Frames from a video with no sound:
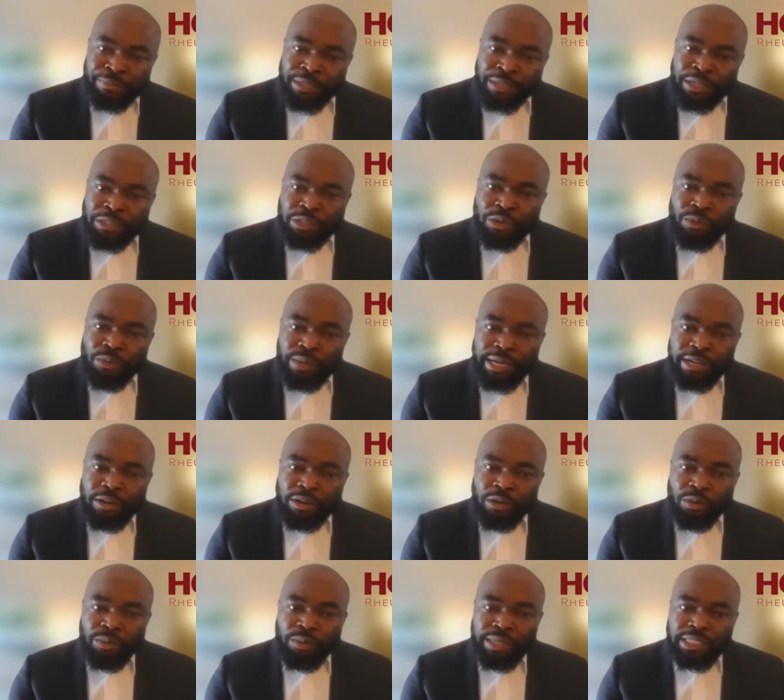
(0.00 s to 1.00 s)
So we are
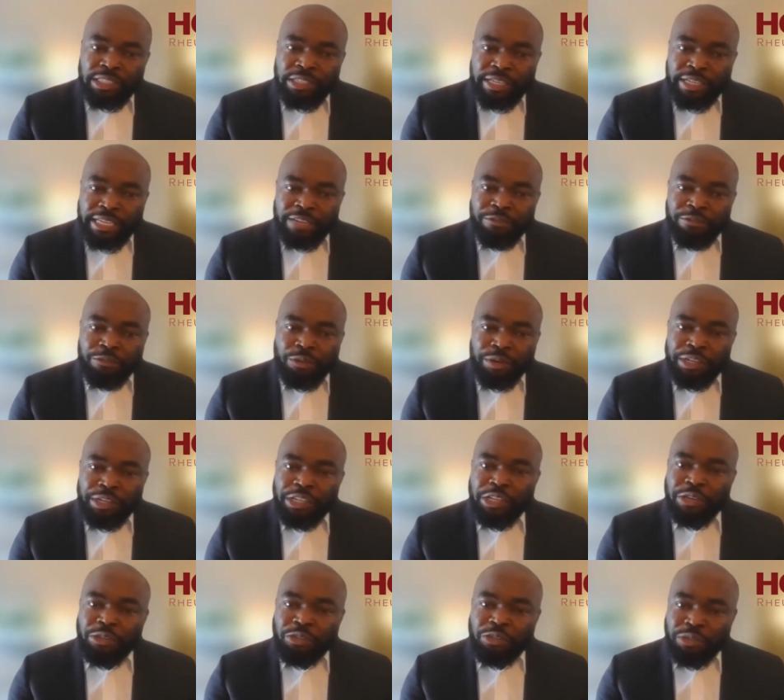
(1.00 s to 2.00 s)
always looking for a
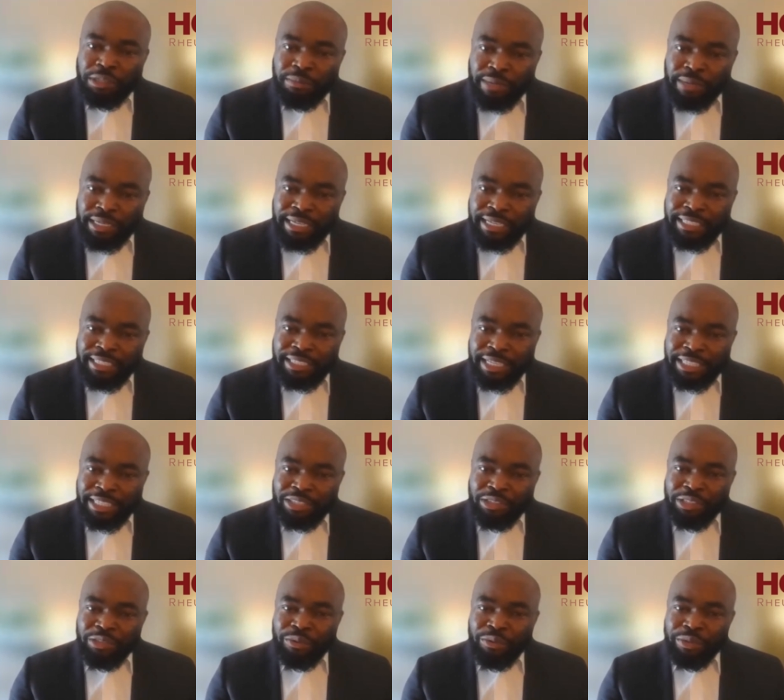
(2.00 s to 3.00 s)
new treatment that is
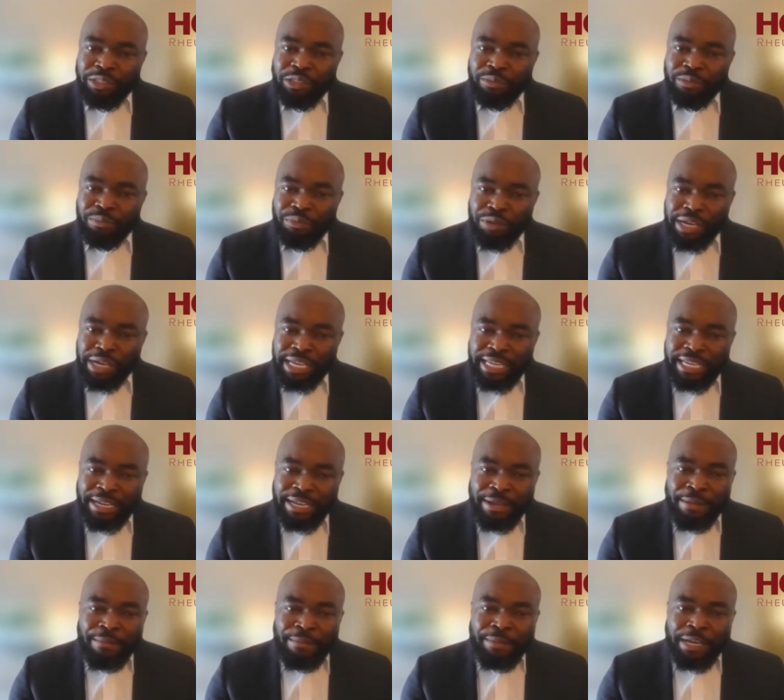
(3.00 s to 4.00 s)
actually going to bring
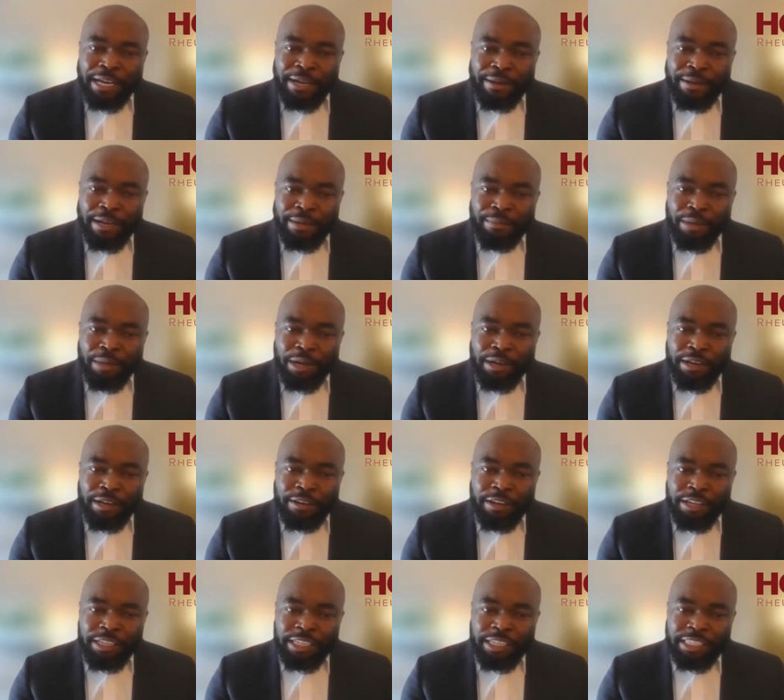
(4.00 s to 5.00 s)
uh, a, a,
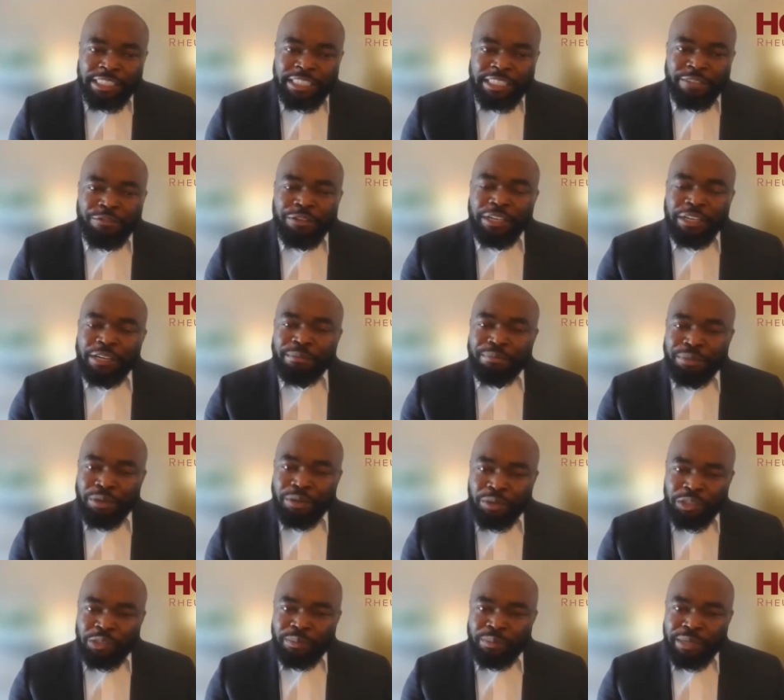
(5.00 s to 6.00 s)
a, different
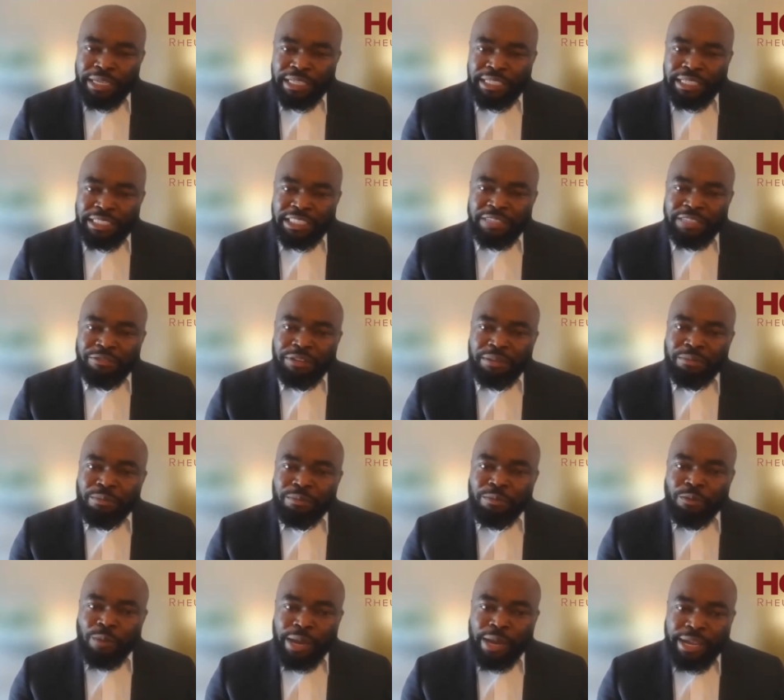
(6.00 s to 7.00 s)
approach, be it a different
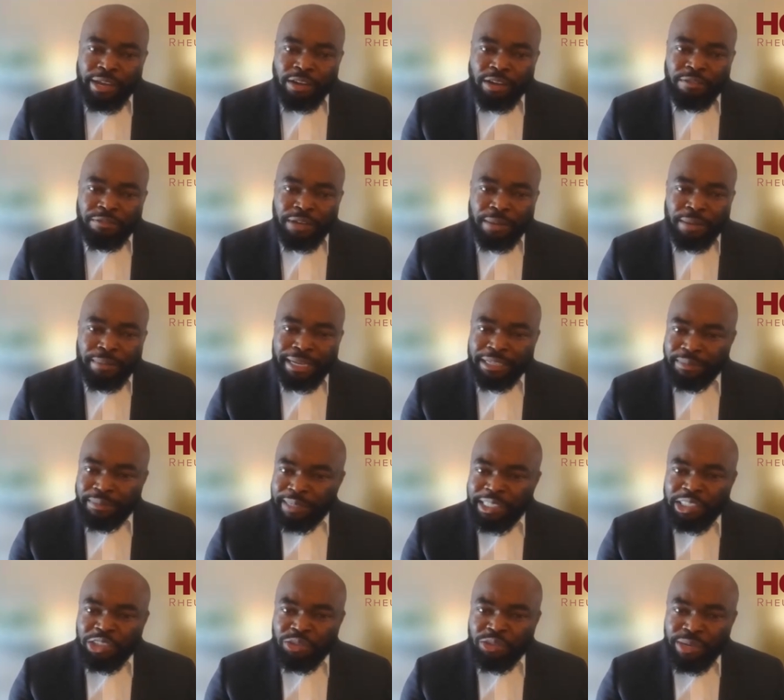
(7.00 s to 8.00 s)
way of um,
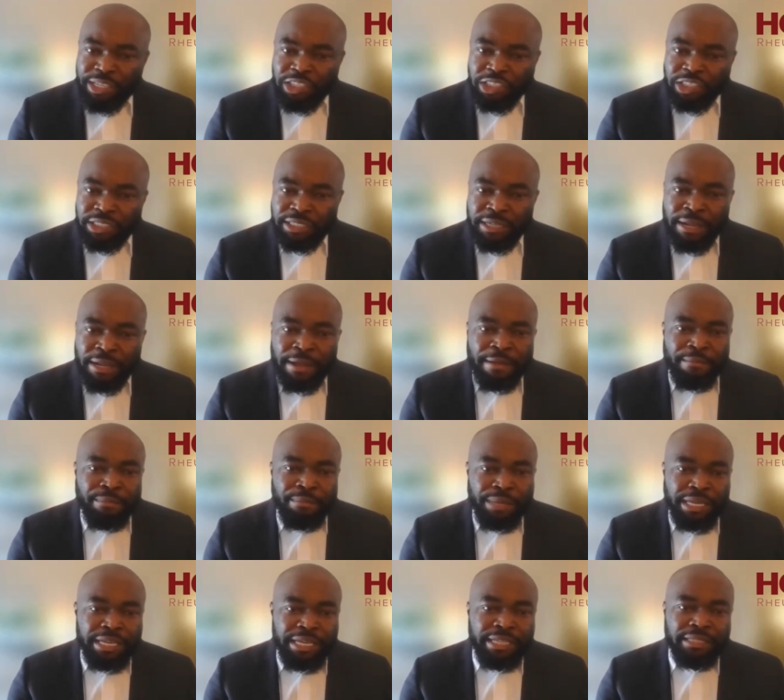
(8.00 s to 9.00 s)
administration,
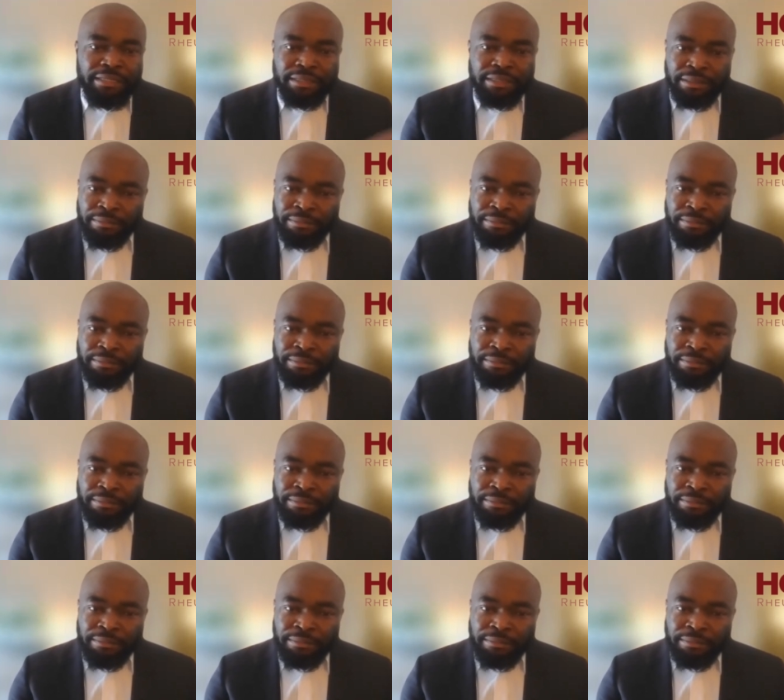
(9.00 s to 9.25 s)
be it